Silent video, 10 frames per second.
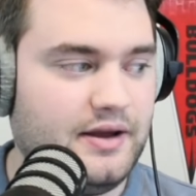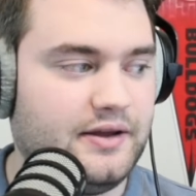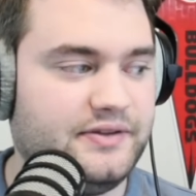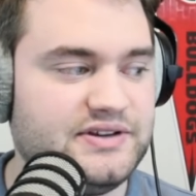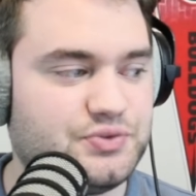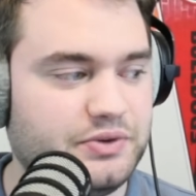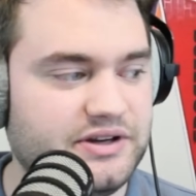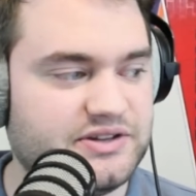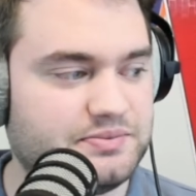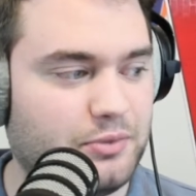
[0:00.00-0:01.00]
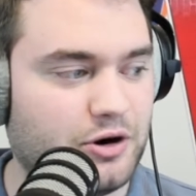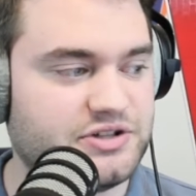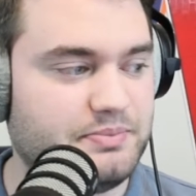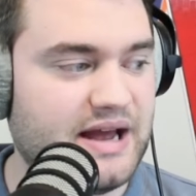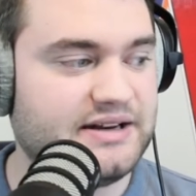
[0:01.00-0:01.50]
This week's March
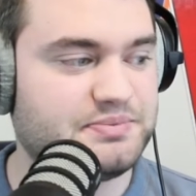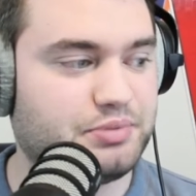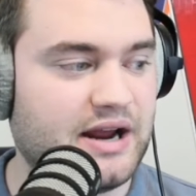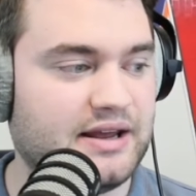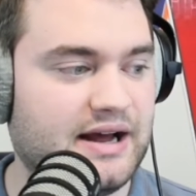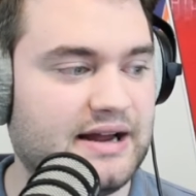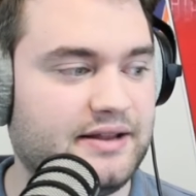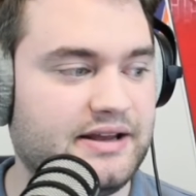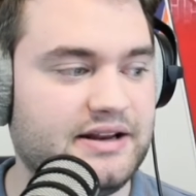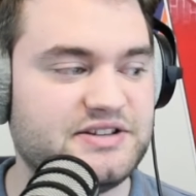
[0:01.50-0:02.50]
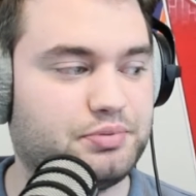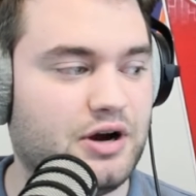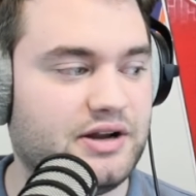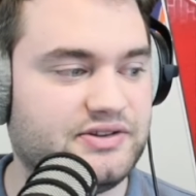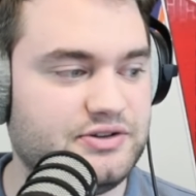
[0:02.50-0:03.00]
Madness Bracket highlight is
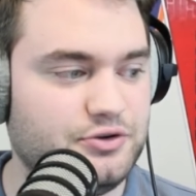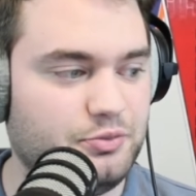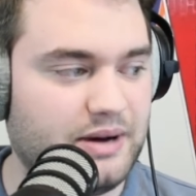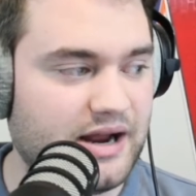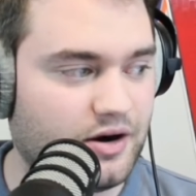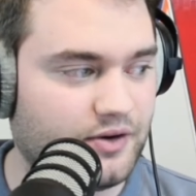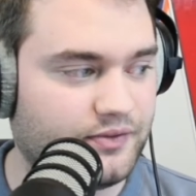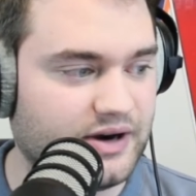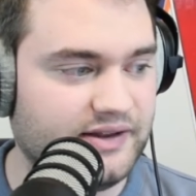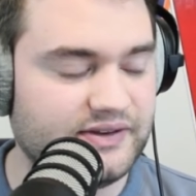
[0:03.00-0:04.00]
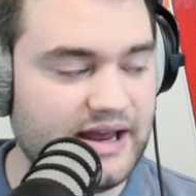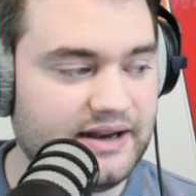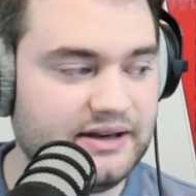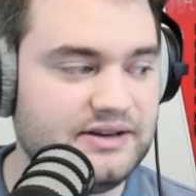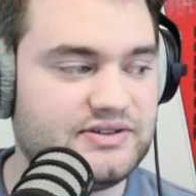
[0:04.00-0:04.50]
brought to you by our friends
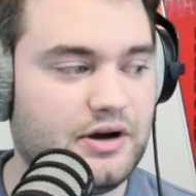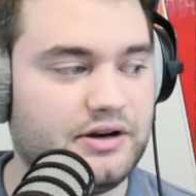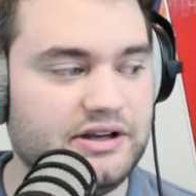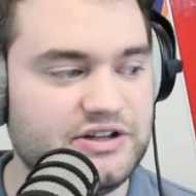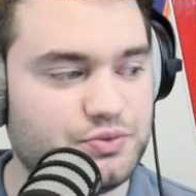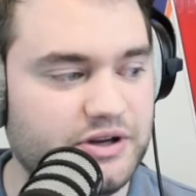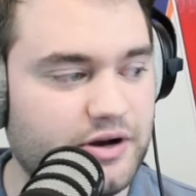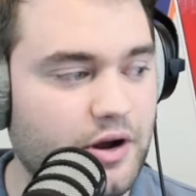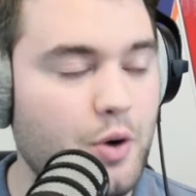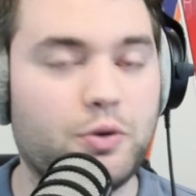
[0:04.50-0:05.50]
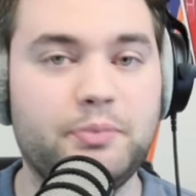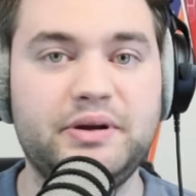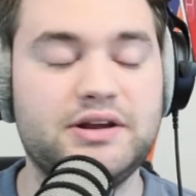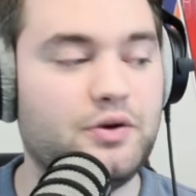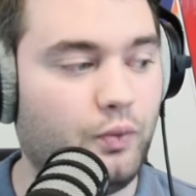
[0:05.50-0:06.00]
at Nissan. Each week, we're
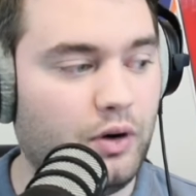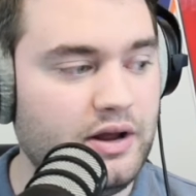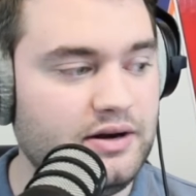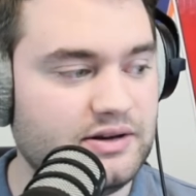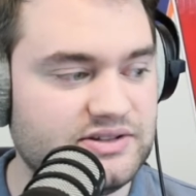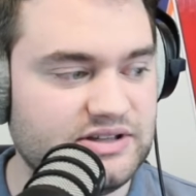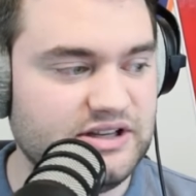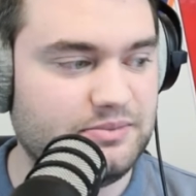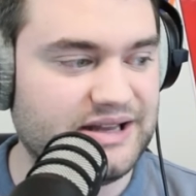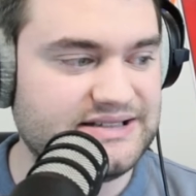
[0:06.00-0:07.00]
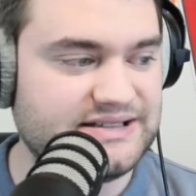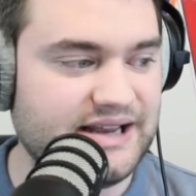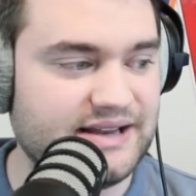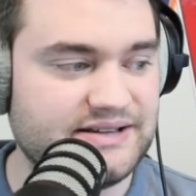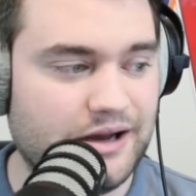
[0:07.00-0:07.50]
picking one team that
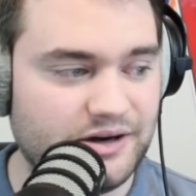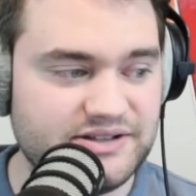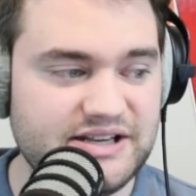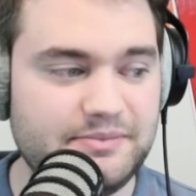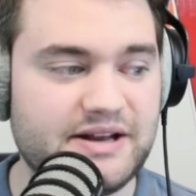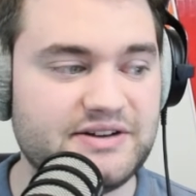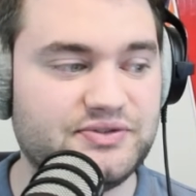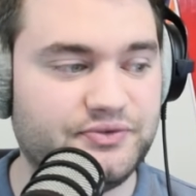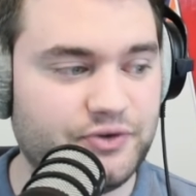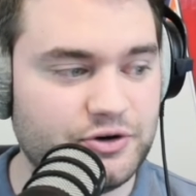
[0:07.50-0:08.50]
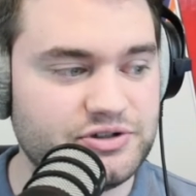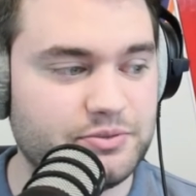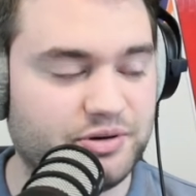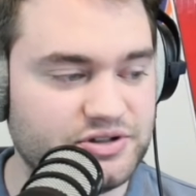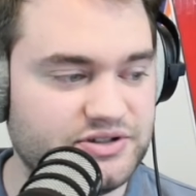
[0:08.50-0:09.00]
stands out, a team that has push,
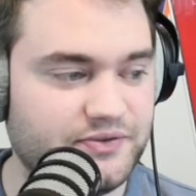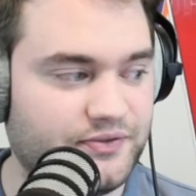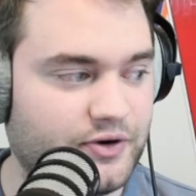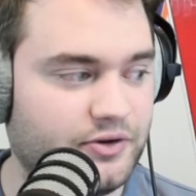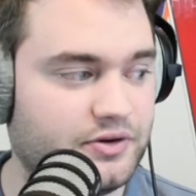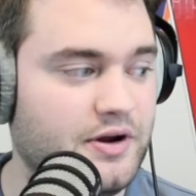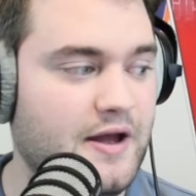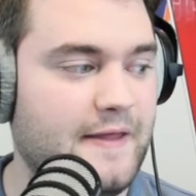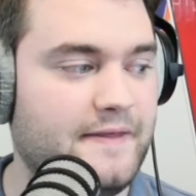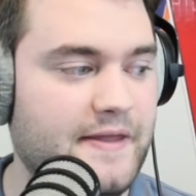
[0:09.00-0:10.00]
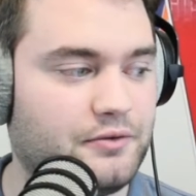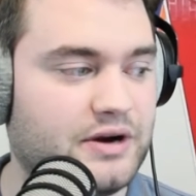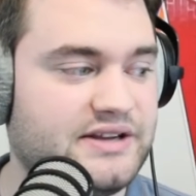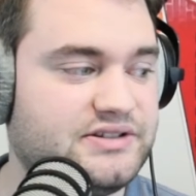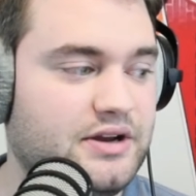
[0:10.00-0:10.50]
pushed it further than the
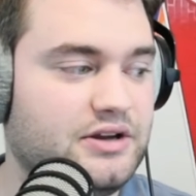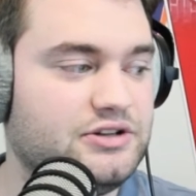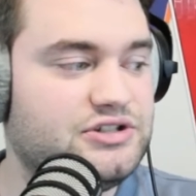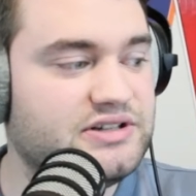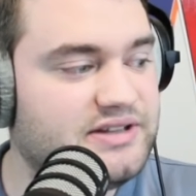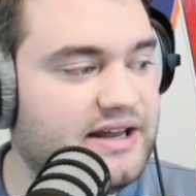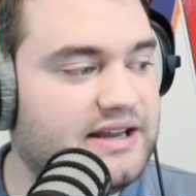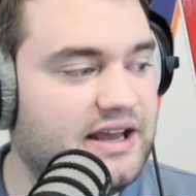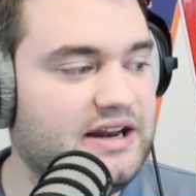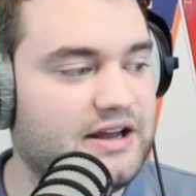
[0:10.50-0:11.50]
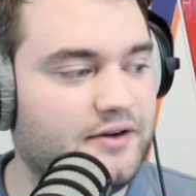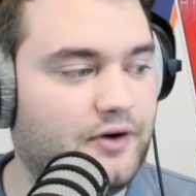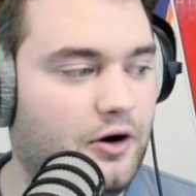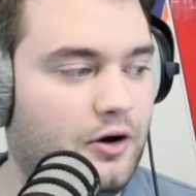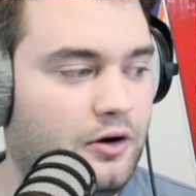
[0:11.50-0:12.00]
rest. Just like any of
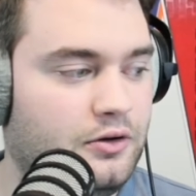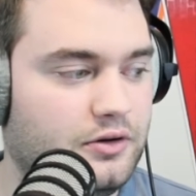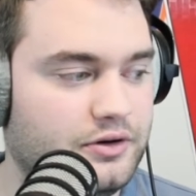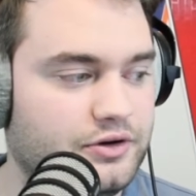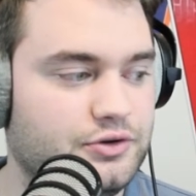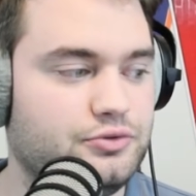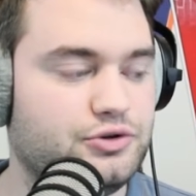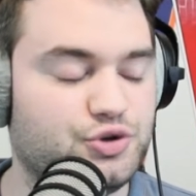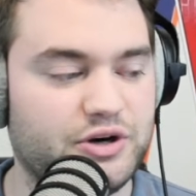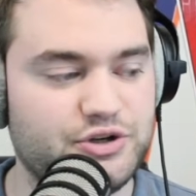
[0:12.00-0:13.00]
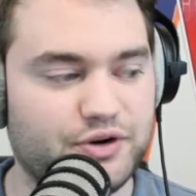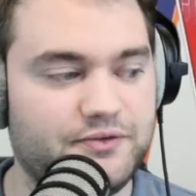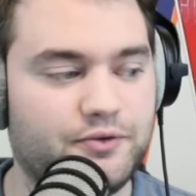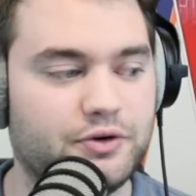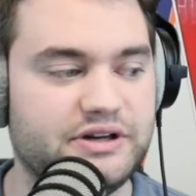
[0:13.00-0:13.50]
all new
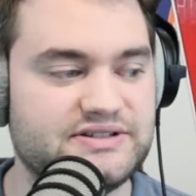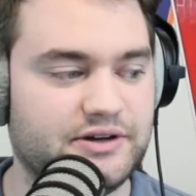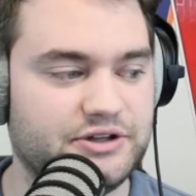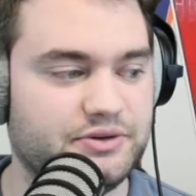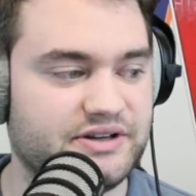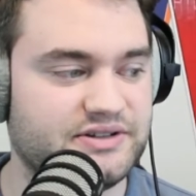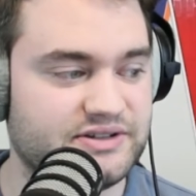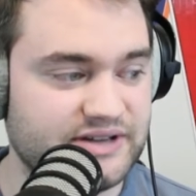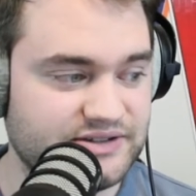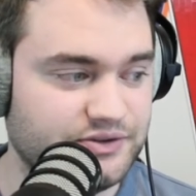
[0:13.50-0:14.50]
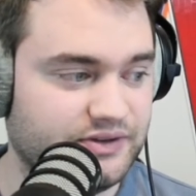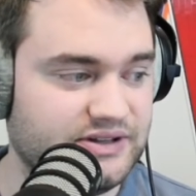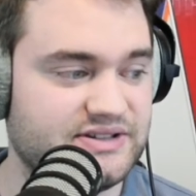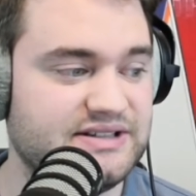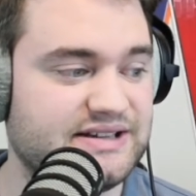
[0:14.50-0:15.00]
2024 Nissan US
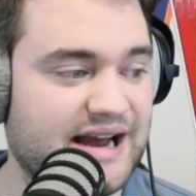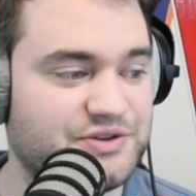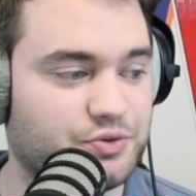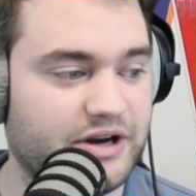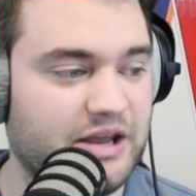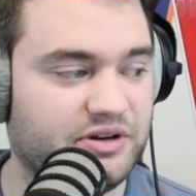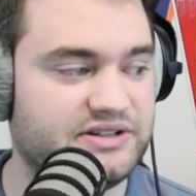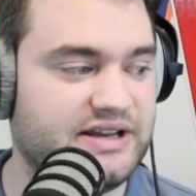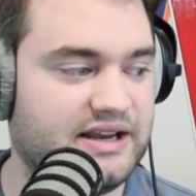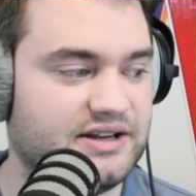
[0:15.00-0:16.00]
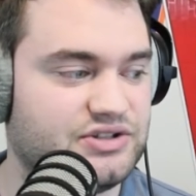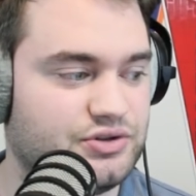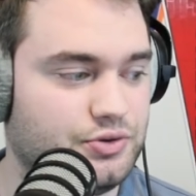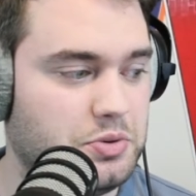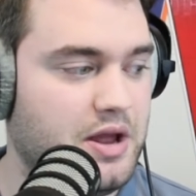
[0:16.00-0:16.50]
SUVs, these guys were able to take it
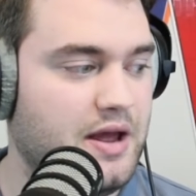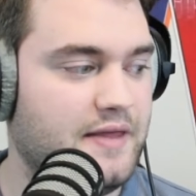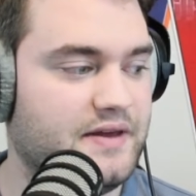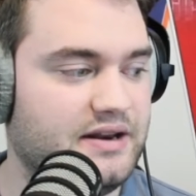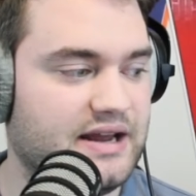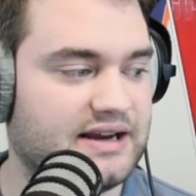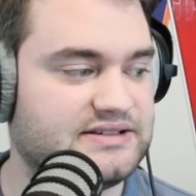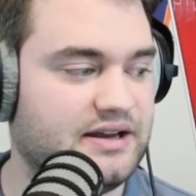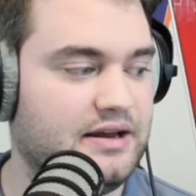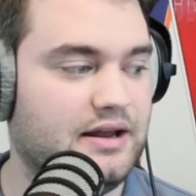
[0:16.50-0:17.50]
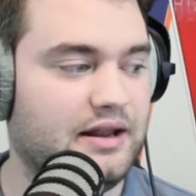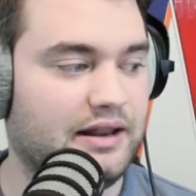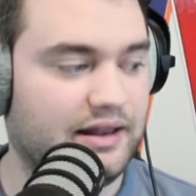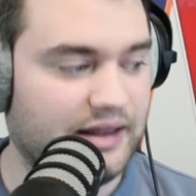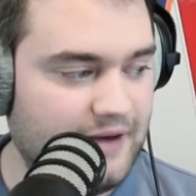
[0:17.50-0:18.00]
to the next
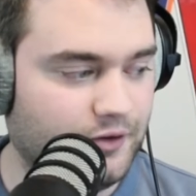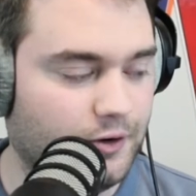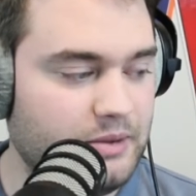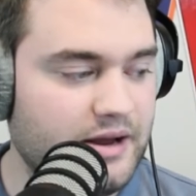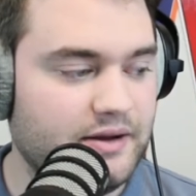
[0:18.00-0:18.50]
level.